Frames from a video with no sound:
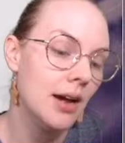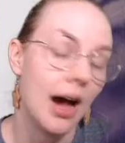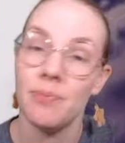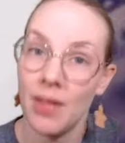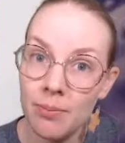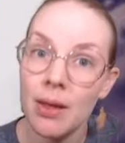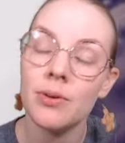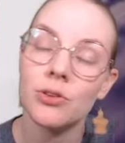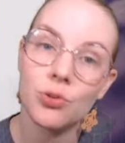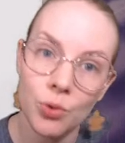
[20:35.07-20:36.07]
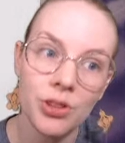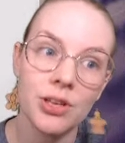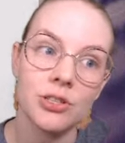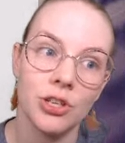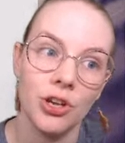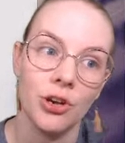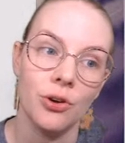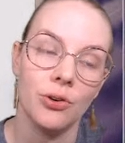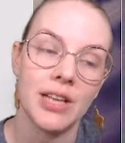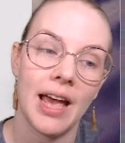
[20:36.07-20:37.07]
And maybe it's worth it to
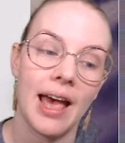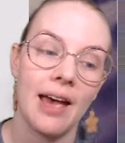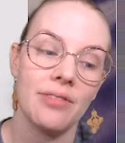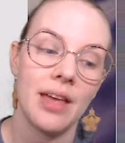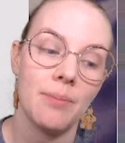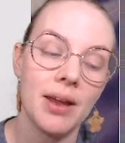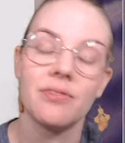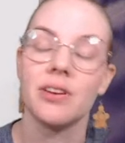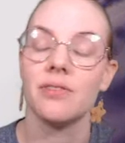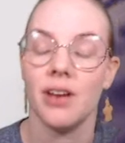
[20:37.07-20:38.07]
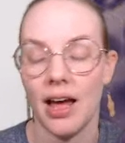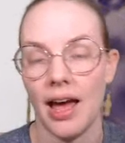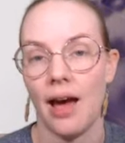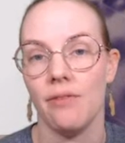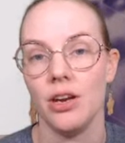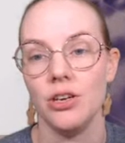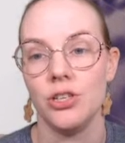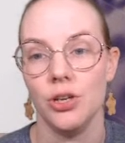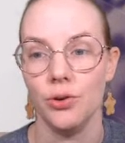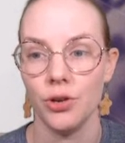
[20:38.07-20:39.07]
you to have that benefit of not having
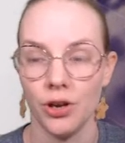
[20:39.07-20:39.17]
to,